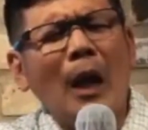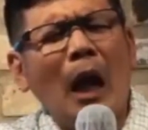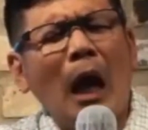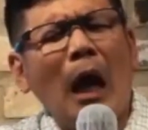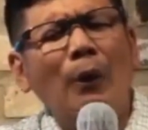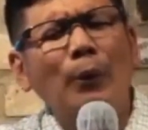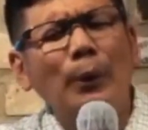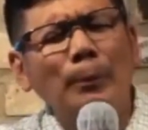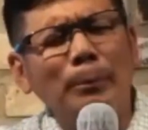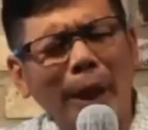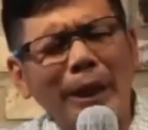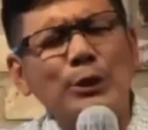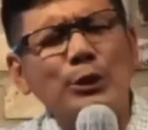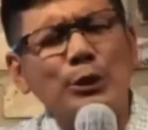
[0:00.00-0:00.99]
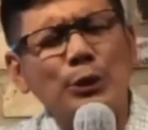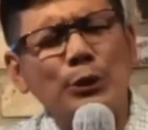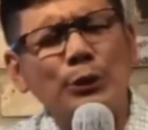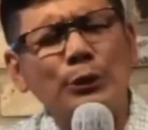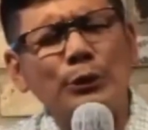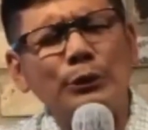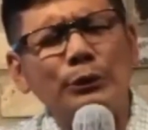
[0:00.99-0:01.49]
I will bless
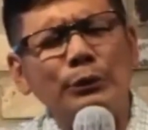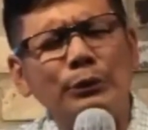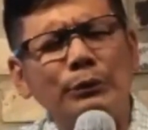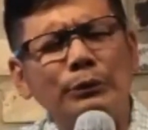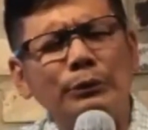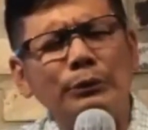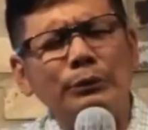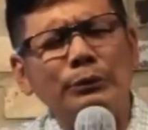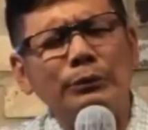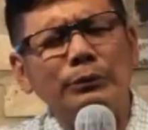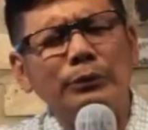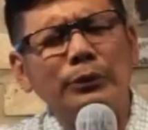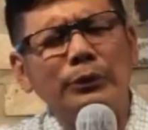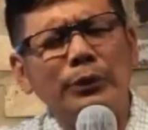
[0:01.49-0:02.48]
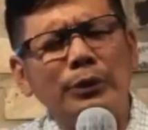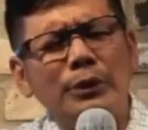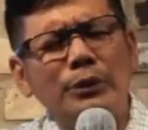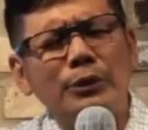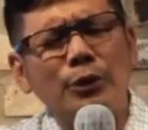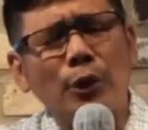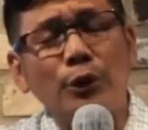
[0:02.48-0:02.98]
you
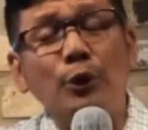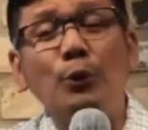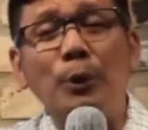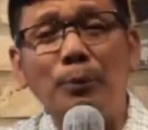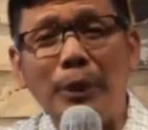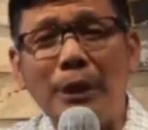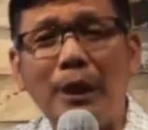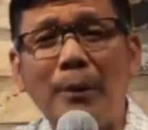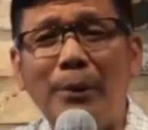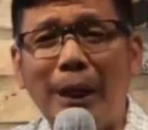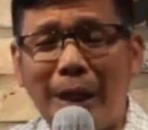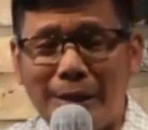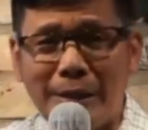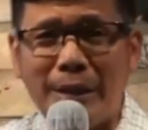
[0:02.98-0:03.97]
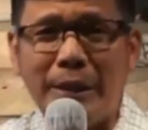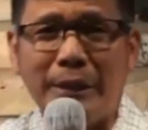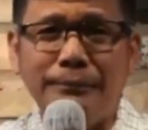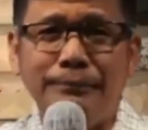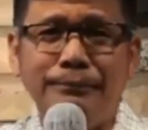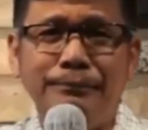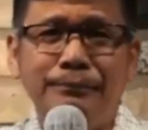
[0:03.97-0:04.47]
so you will be a
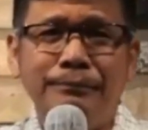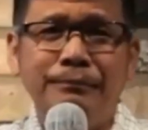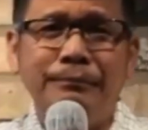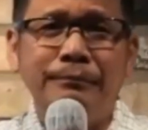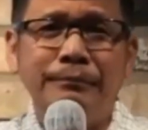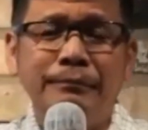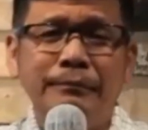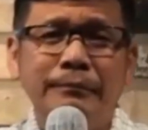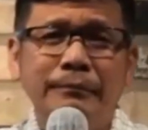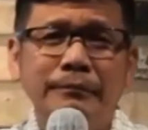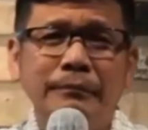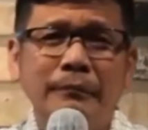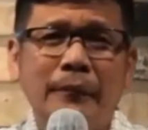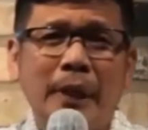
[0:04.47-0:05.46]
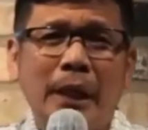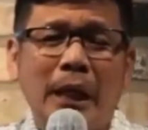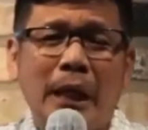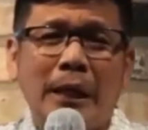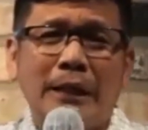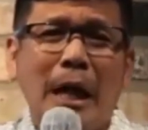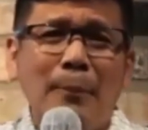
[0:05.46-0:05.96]
blessing.
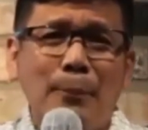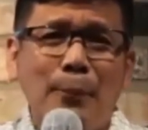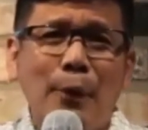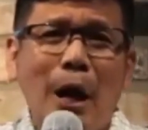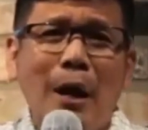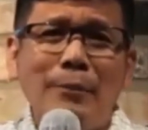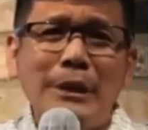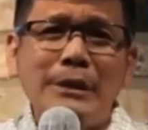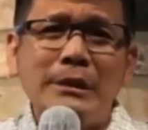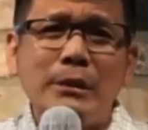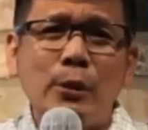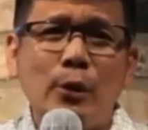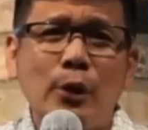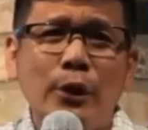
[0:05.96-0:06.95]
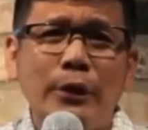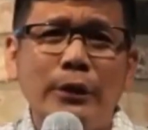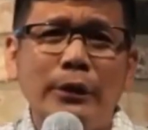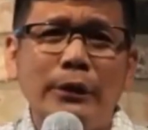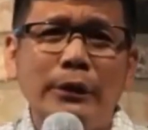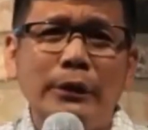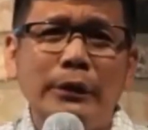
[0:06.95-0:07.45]
And that promise, Lord,
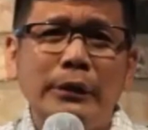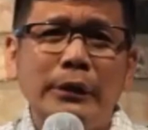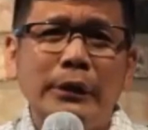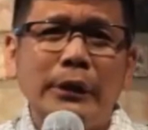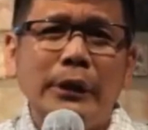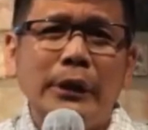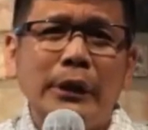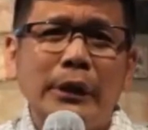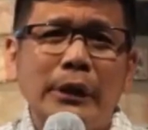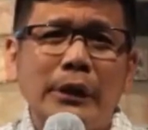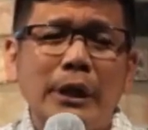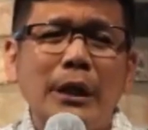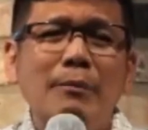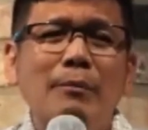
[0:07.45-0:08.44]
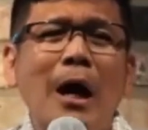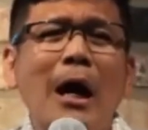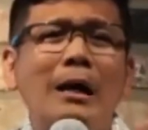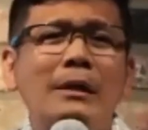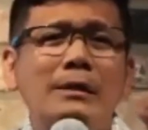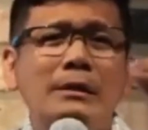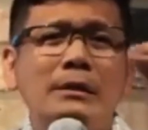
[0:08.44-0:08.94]
give
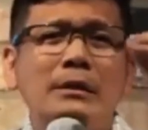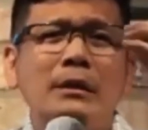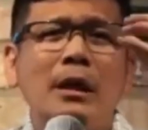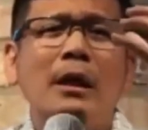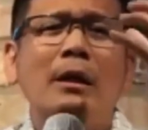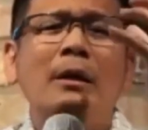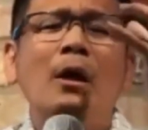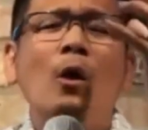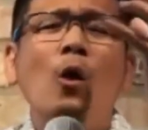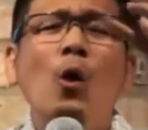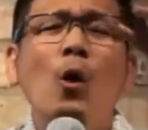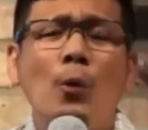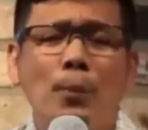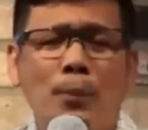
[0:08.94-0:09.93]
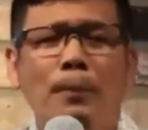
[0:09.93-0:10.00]
us the hope,